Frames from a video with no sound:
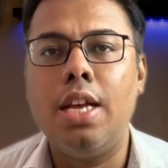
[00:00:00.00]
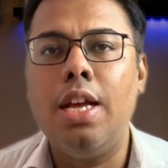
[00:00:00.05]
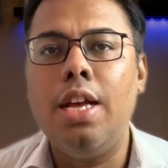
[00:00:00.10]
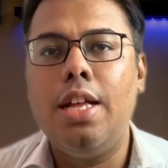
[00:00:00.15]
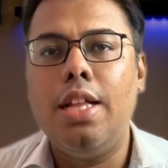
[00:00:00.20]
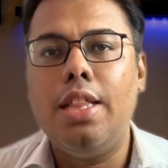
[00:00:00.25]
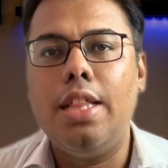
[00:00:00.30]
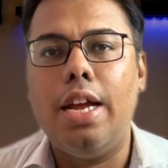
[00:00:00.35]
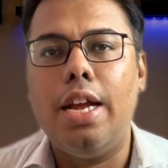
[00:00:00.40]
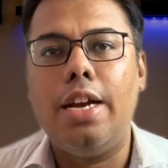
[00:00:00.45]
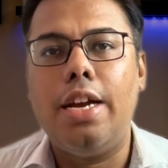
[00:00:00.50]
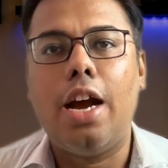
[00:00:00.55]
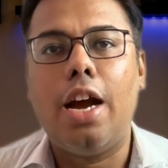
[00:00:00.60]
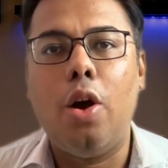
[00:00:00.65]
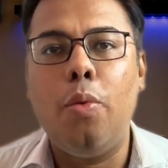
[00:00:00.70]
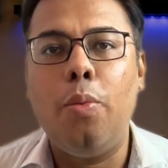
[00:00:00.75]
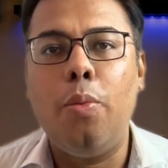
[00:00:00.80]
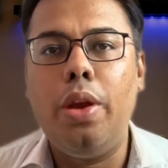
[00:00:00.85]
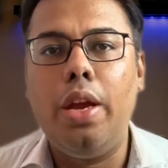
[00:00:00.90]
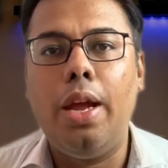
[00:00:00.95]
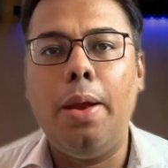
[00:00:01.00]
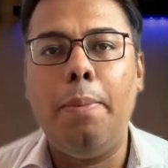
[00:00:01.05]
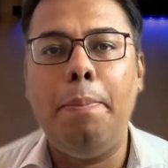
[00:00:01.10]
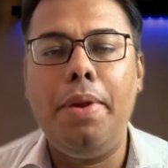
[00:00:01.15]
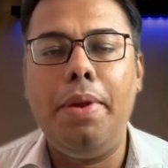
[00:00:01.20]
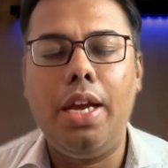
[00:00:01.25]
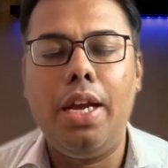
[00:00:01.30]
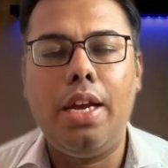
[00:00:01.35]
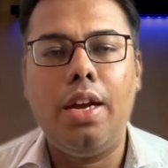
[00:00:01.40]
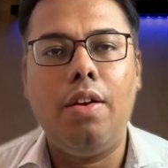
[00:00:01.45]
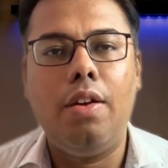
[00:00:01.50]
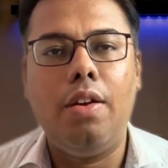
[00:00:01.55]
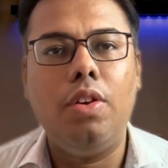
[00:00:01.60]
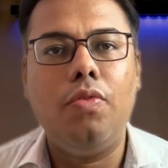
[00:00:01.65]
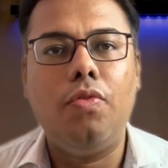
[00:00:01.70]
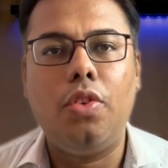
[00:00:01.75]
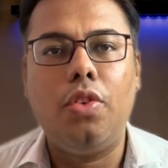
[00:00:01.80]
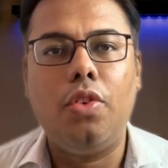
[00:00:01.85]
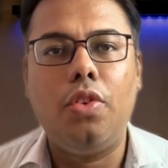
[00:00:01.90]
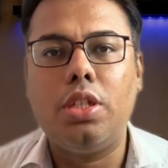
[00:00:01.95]
that how we can make our
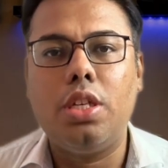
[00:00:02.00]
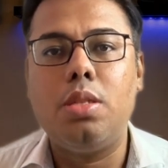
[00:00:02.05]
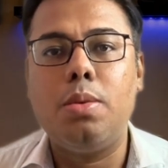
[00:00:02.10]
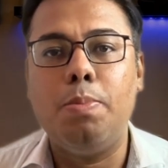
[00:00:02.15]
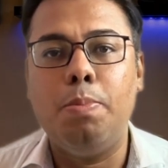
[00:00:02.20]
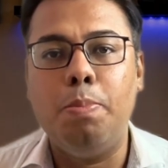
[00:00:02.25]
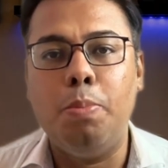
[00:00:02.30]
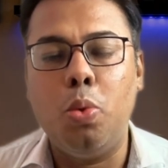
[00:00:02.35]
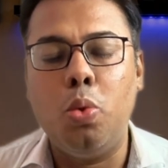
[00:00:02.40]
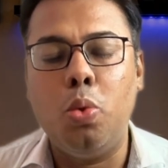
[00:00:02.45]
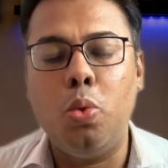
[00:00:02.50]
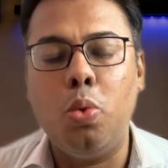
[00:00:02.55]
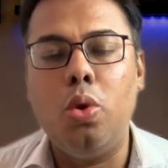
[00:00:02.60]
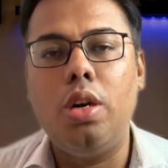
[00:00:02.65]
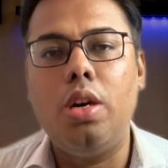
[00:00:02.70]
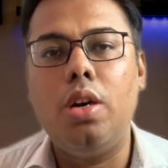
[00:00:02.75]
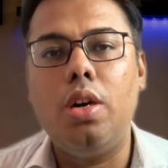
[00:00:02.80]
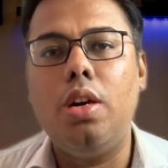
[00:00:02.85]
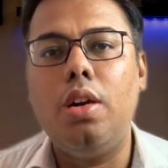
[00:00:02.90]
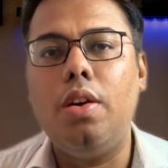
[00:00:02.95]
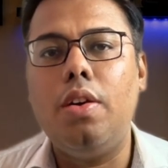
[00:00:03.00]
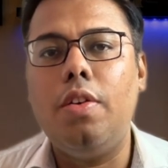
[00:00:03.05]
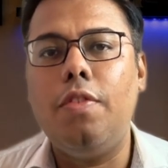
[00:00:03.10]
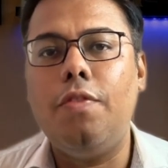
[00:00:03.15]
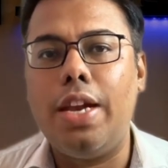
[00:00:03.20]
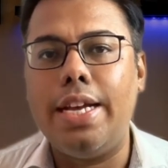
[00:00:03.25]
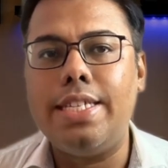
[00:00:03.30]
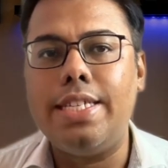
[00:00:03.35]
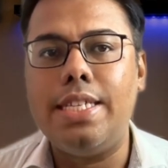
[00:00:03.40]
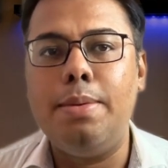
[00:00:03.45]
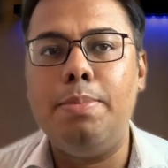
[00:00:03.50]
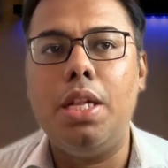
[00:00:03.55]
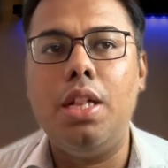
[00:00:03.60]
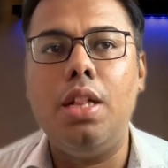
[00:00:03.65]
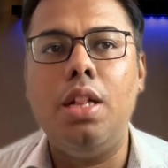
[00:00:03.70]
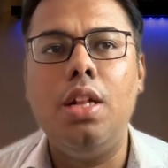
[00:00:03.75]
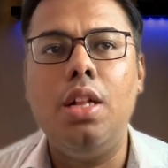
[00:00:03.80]
functions more flexible